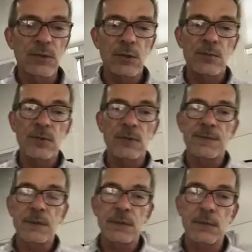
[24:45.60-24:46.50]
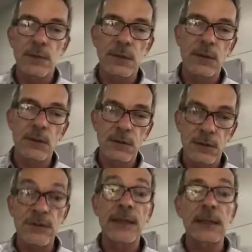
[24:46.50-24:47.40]
In terms of
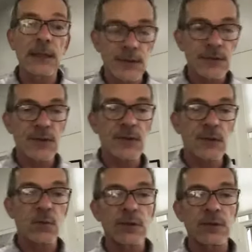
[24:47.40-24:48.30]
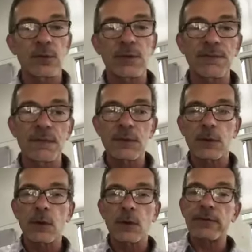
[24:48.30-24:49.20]
daily consistent, we can do
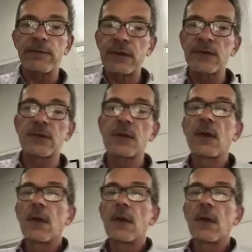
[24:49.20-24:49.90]
quick events